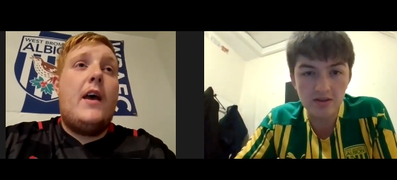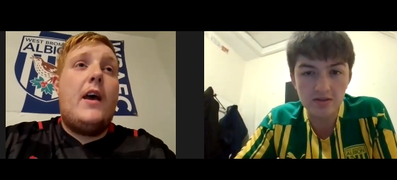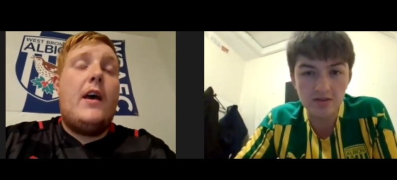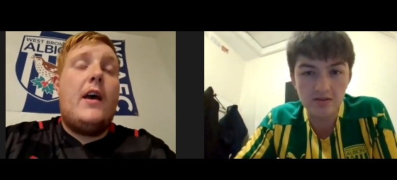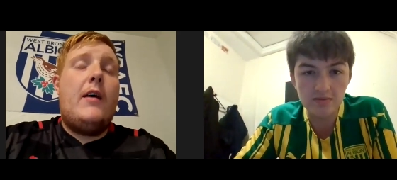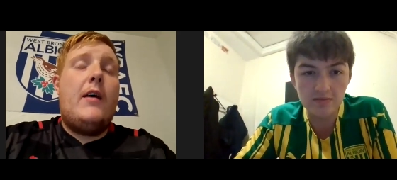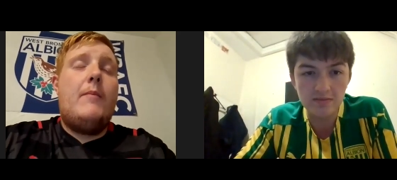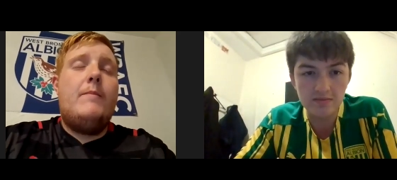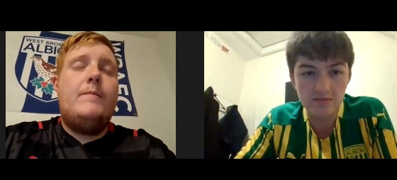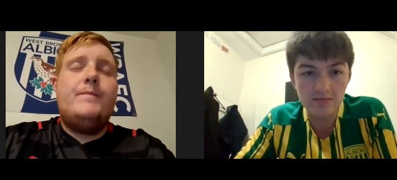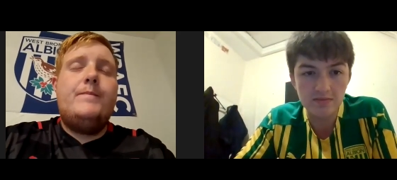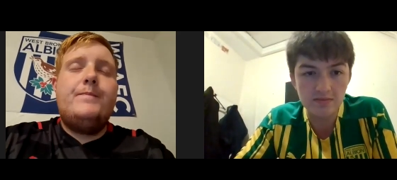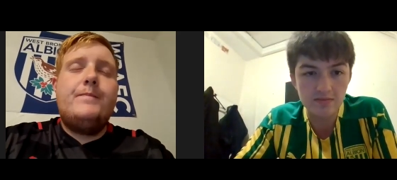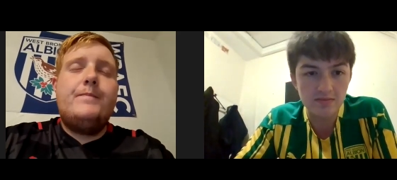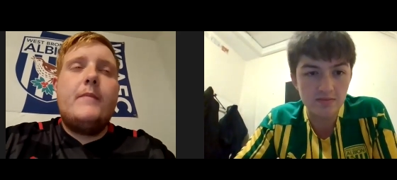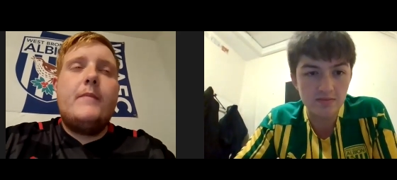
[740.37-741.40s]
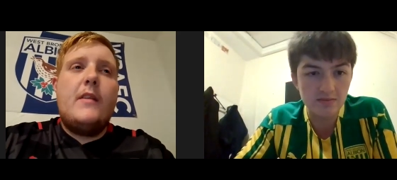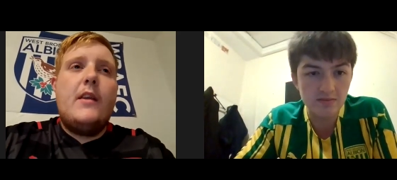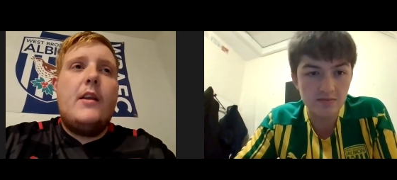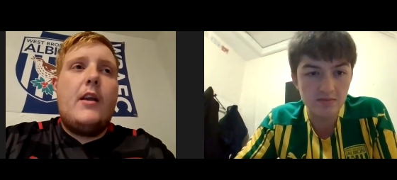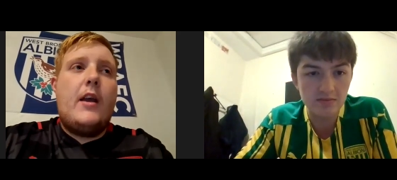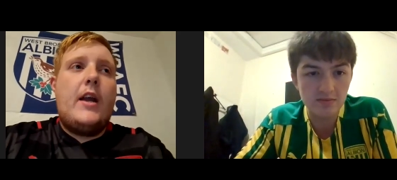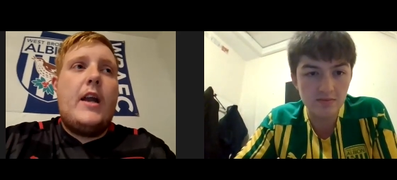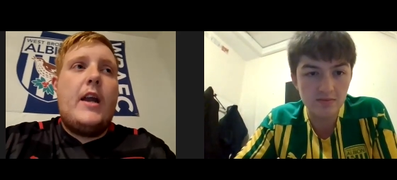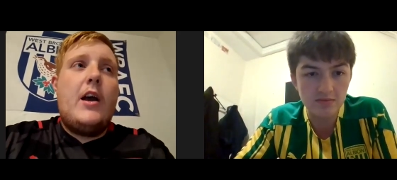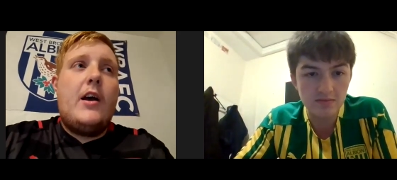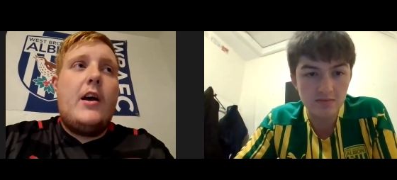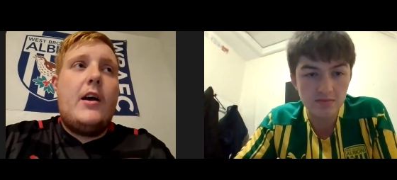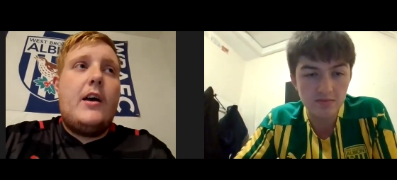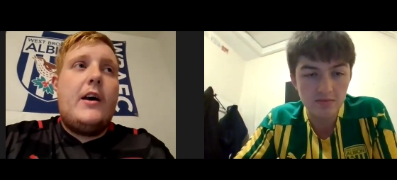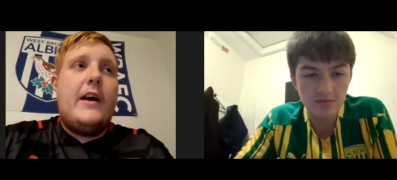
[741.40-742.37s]
Speaker 1: Um, you know, and
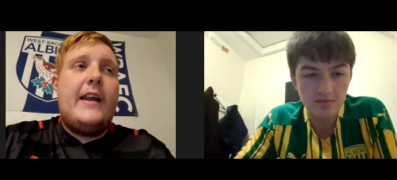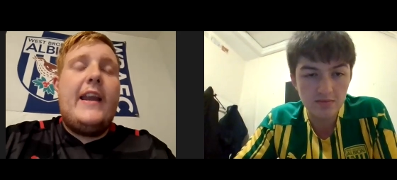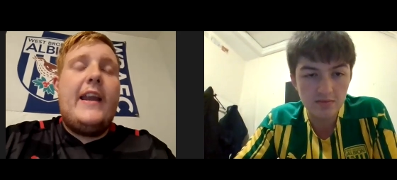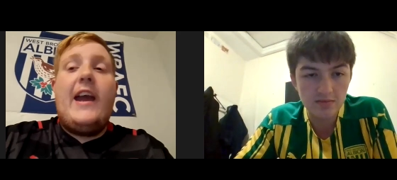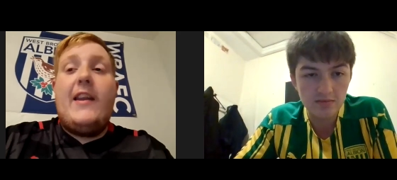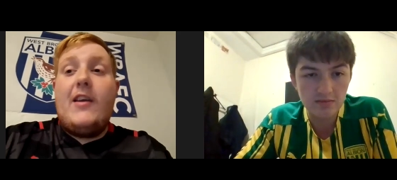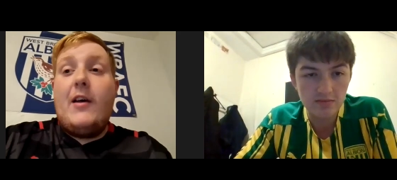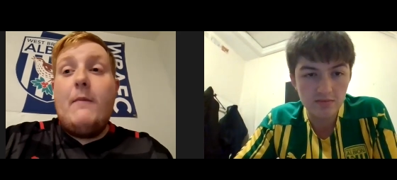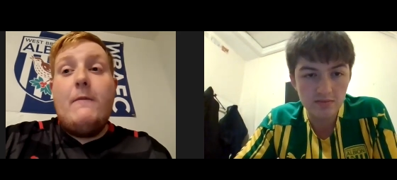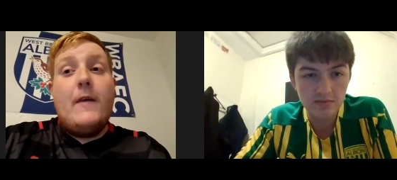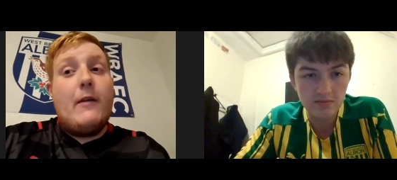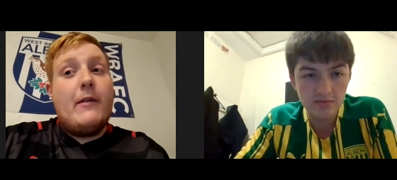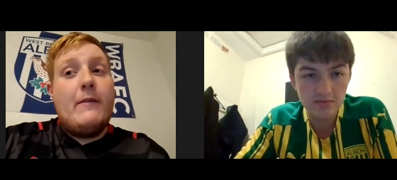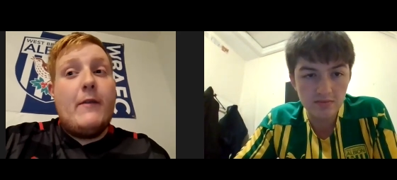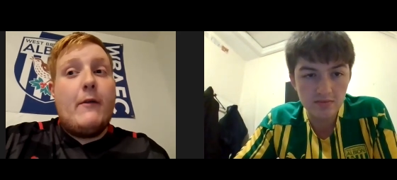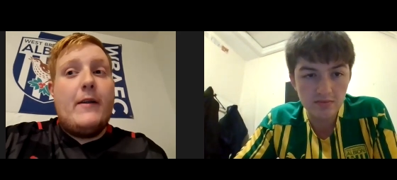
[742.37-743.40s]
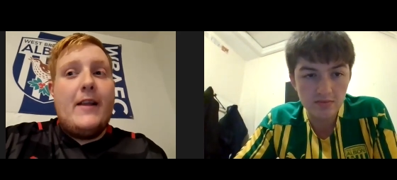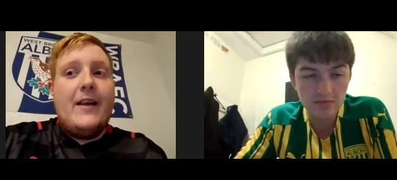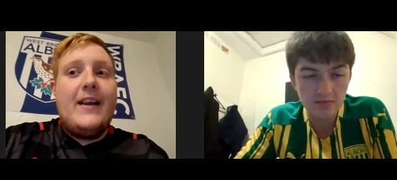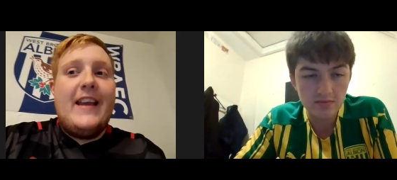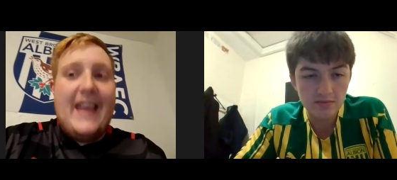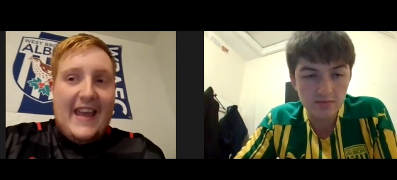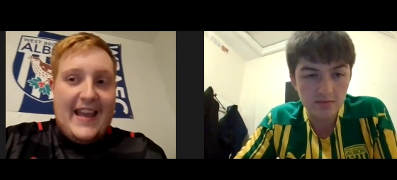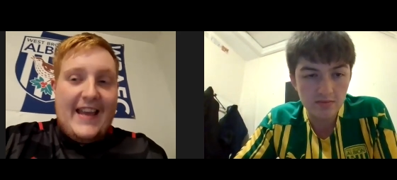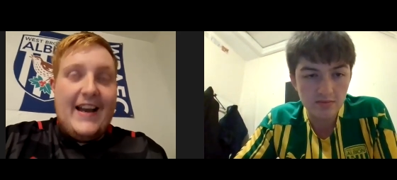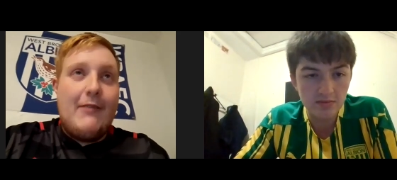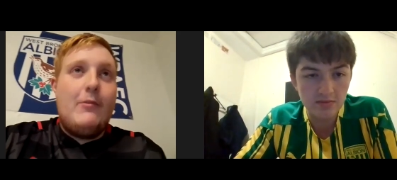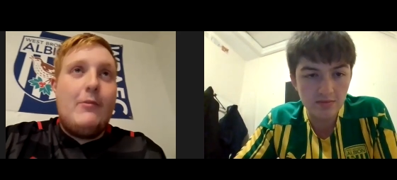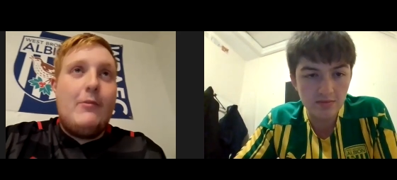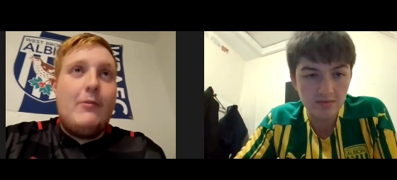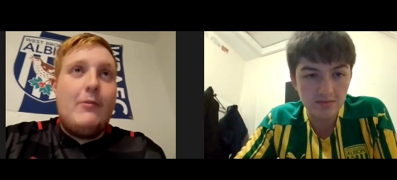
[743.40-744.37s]
uh, again, I'm very, very lucky.
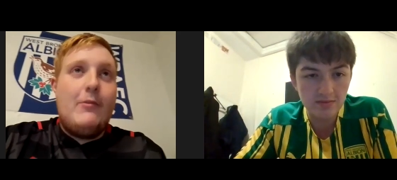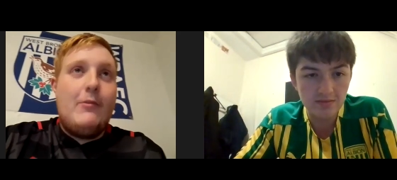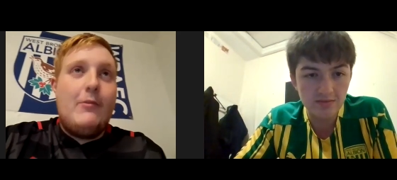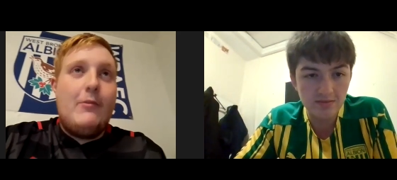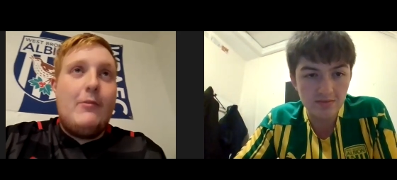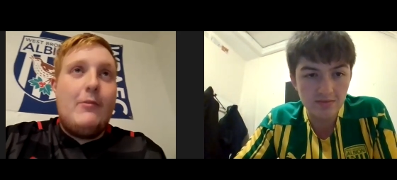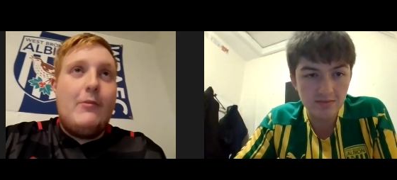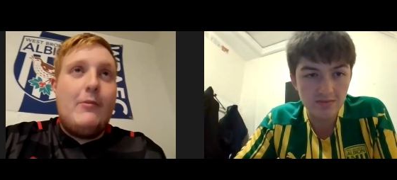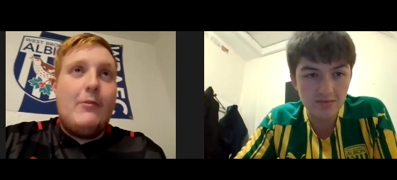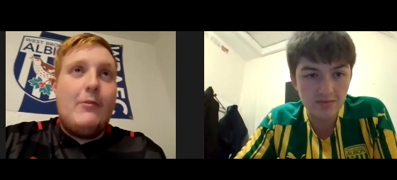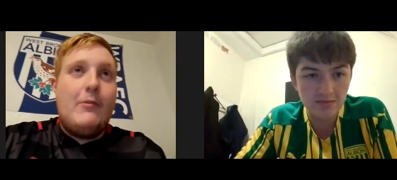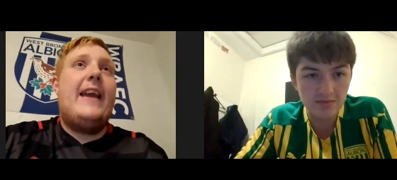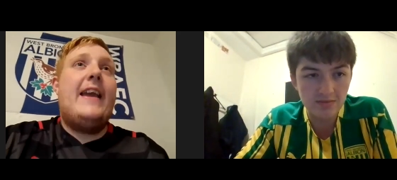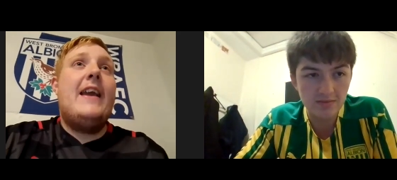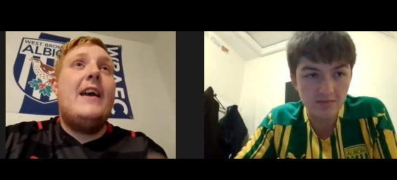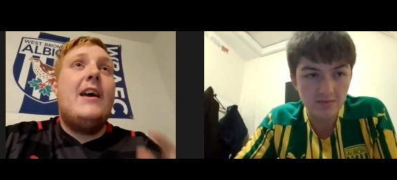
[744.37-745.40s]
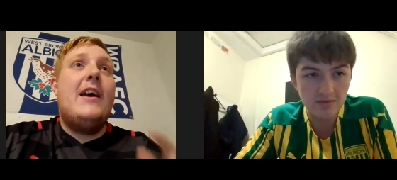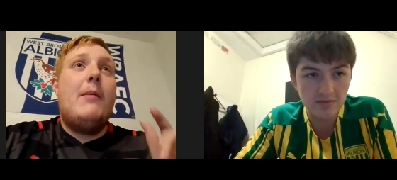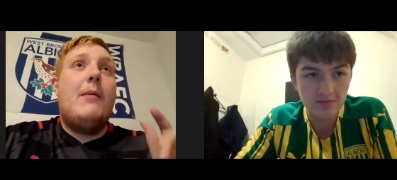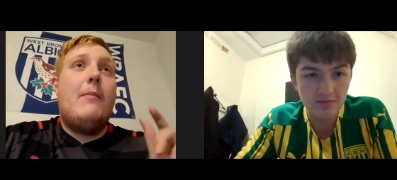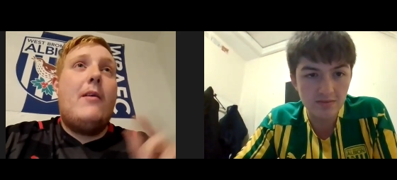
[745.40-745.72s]
I will mention really quickly